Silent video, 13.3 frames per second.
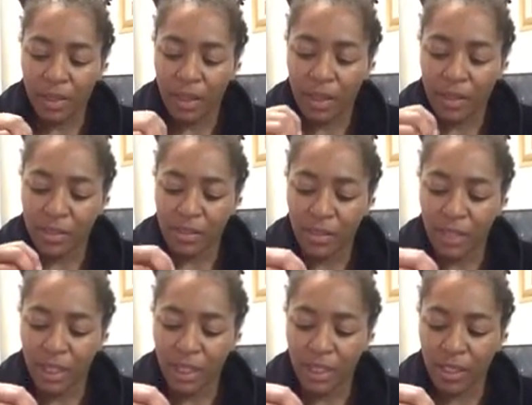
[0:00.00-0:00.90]
Okay, so
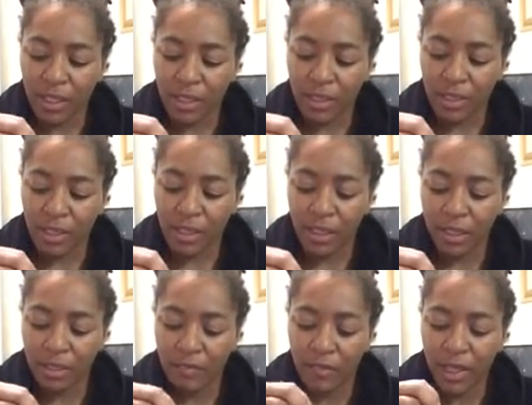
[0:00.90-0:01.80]
again,
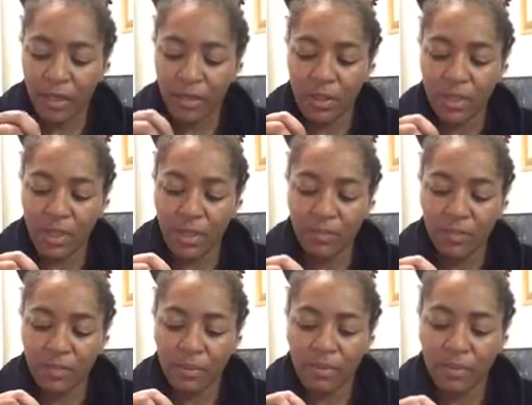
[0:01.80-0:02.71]
take the
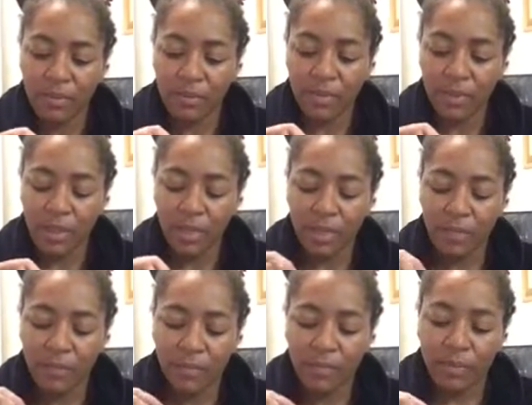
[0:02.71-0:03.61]
fingertip.
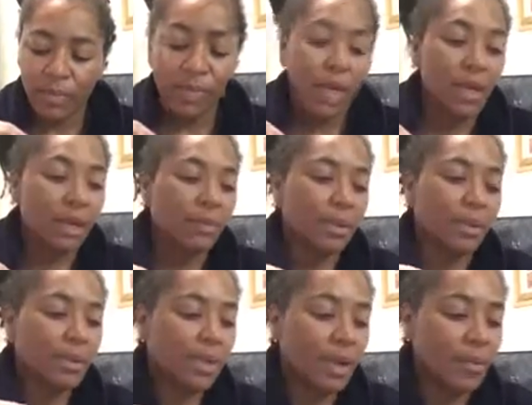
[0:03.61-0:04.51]
Okay,
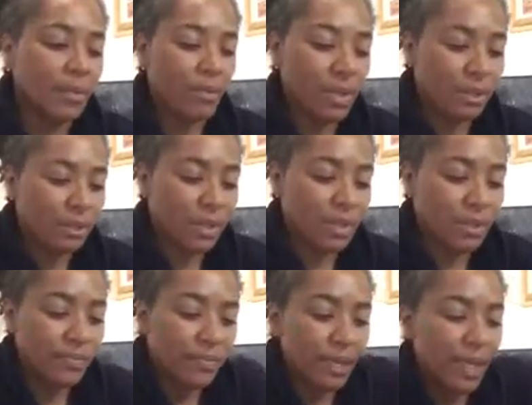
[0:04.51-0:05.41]
apparently that one broke.
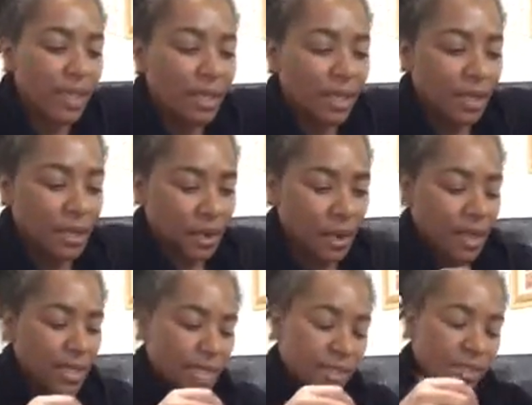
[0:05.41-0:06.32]
All
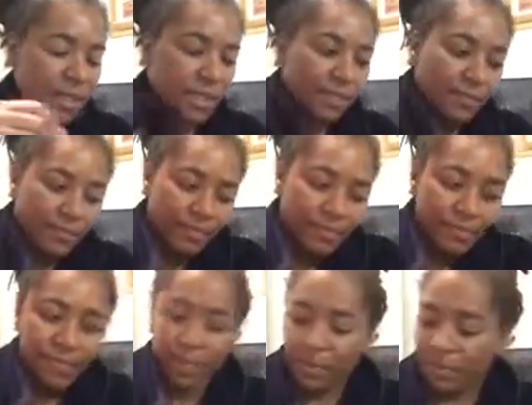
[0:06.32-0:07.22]
right, let's see.
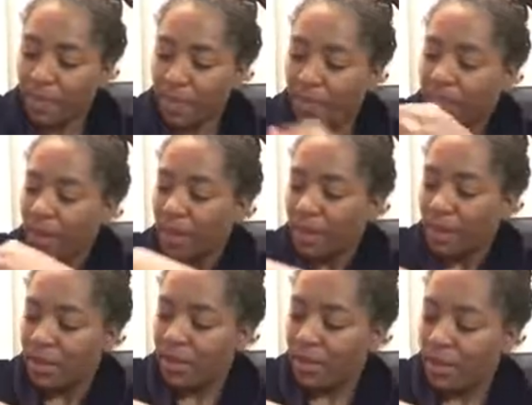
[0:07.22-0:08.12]

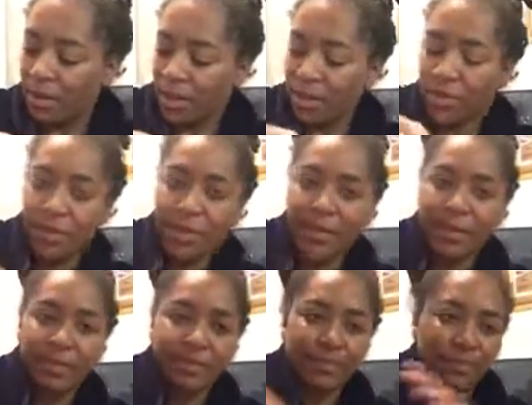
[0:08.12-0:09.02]
Sorry,
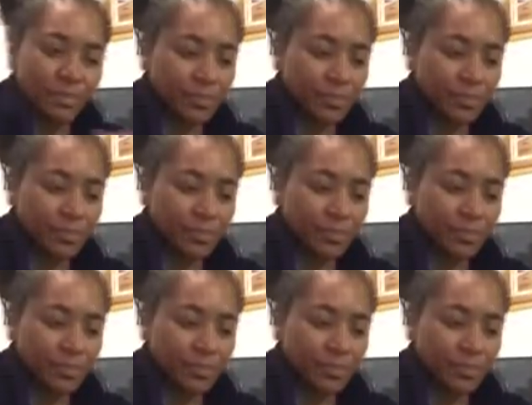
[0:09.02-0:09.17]
Jordan.